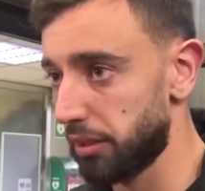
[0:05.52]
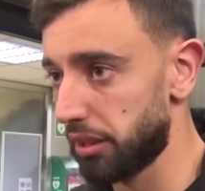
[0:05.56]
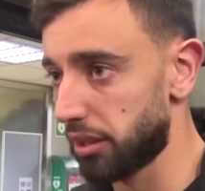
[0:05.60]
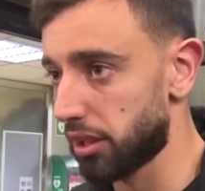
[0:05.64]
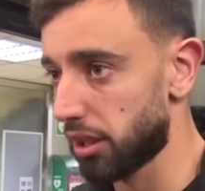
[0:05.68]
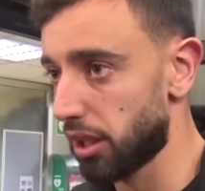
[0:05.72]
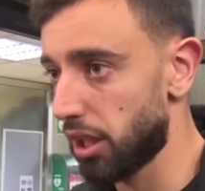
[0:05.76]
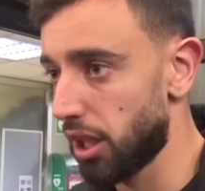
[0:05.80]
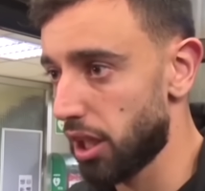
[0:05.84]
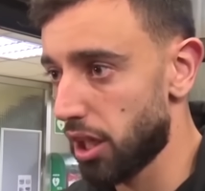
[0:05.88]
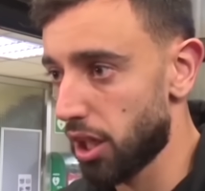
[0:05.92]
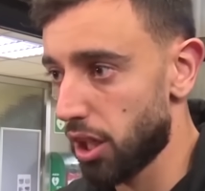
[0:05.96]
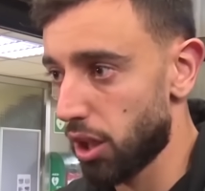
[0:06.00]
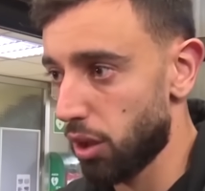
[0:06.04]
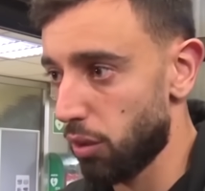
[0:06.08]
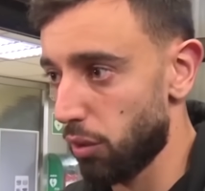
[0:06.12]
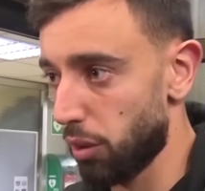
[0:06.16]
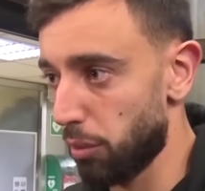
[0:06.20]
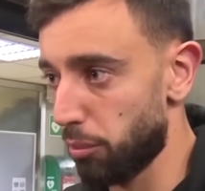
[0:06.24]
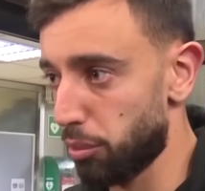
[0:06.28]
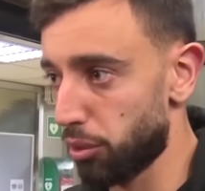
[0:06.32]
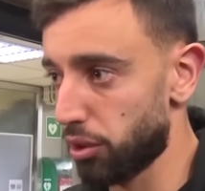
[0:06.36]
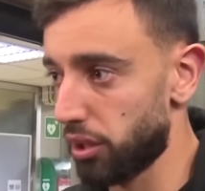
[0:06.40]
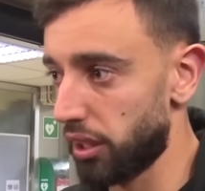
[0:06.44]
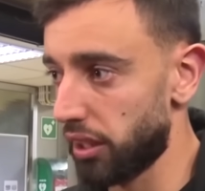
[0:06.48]
Bruno
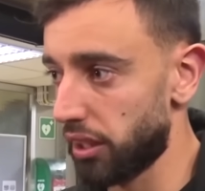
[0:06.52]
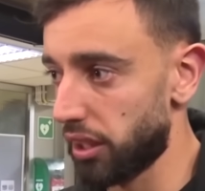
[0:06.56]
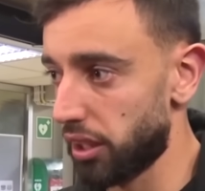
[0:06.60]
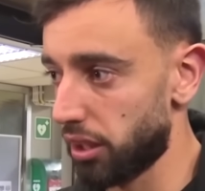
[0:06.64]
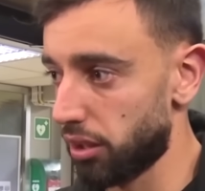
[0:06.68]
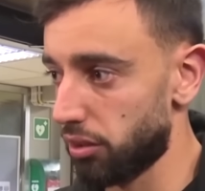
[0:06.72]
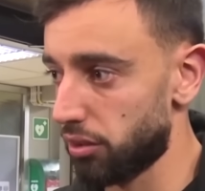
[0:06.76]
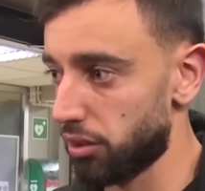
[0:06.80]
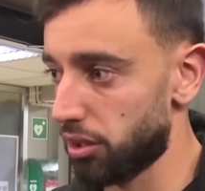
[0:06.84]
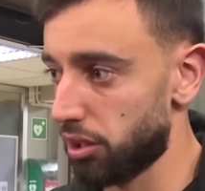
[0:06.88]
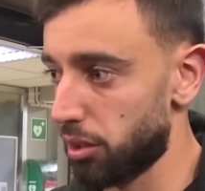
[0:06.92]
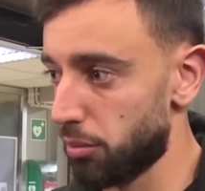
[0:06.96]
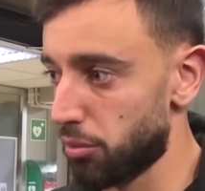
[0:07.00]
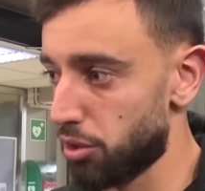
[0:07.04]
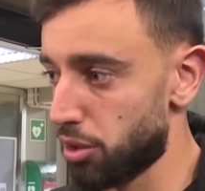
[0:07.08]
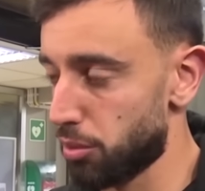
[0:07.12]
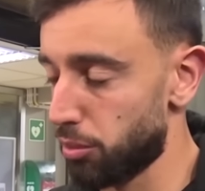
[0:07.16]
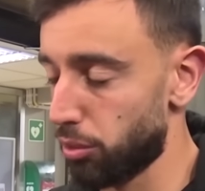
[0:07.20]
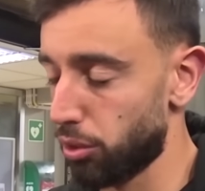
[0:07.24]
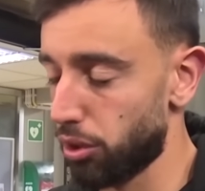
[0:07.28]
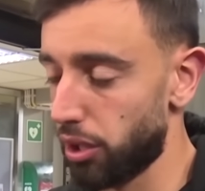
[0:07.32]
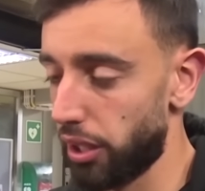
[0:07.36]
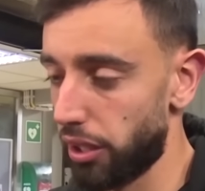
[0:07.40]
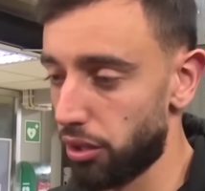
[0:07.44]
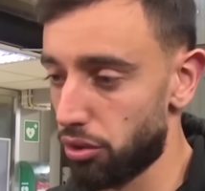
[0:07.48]
Fernandes has
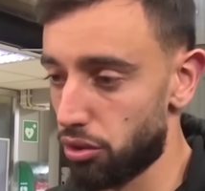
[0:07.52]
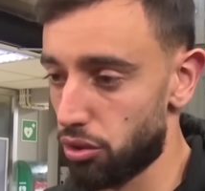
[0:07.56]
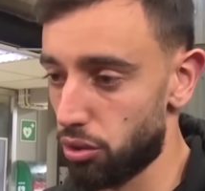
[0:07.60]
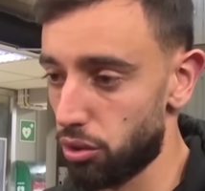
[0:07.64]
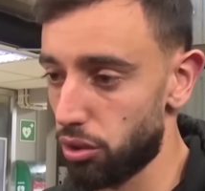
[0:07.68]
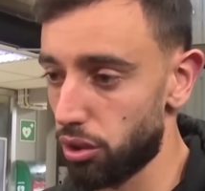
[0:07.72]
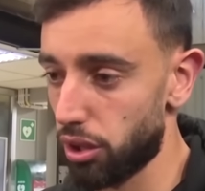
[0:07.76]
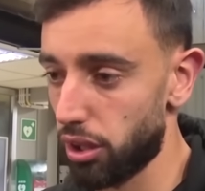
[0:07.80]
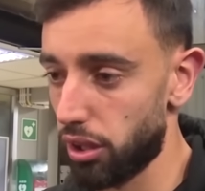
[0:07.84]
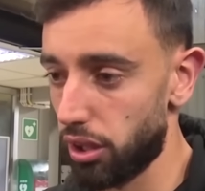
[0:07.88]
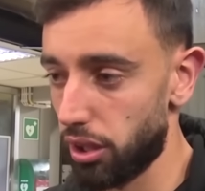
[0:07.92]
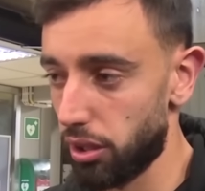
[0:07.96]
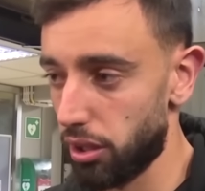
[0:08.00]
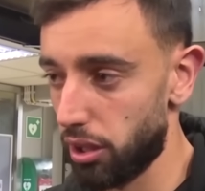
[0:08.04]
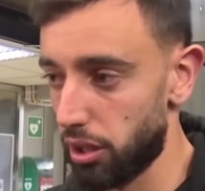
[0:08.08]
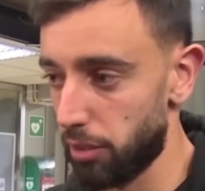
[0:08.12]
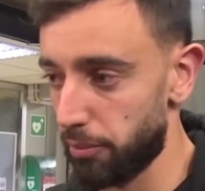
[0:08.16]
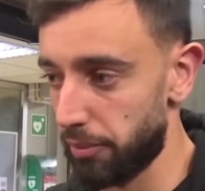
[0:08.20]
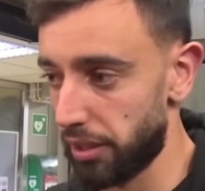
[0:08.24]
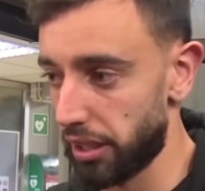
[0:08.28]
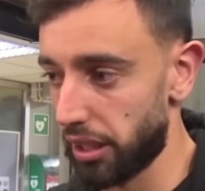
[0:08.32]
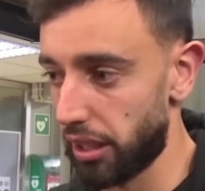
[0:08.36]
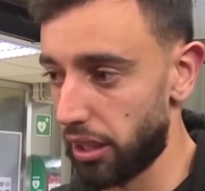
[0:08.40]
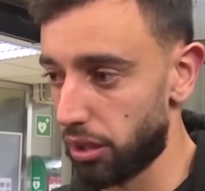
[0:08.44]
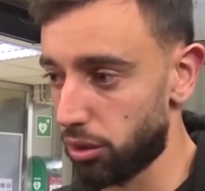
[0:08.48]
succeeded where many would
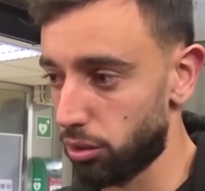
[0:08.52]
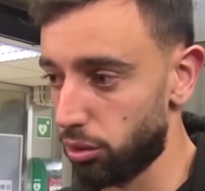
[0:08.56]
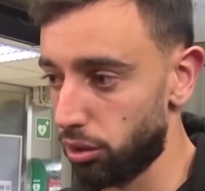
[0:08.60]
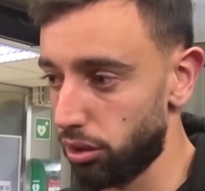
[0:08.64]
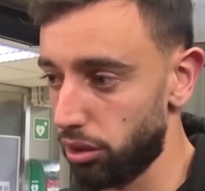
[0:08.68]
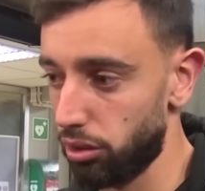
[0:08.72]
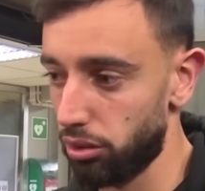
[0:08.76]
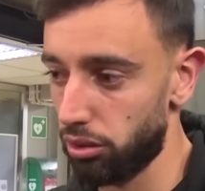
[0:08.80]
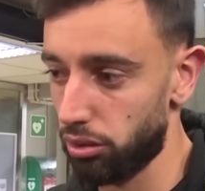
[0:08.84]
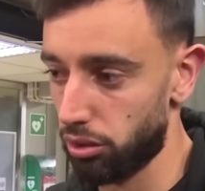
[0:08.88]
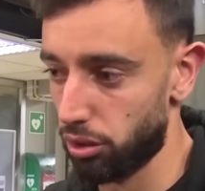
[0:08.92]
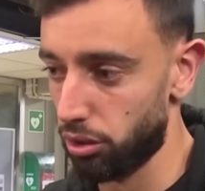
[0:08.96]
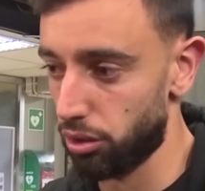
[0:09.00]
have jumped ship,